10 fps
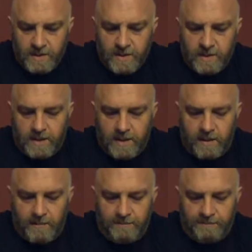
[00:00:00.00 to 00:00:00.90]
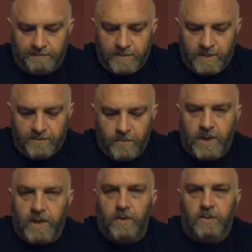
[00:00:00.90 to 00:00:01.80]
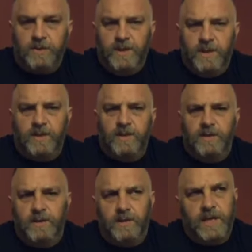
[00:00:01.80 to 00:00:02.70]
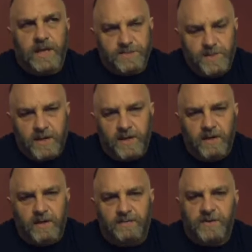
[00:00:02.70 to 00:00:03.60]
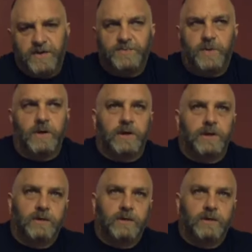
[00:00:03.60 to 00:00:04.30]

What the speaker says: If you want to get a hold of me, you can catch me on here on Facebook.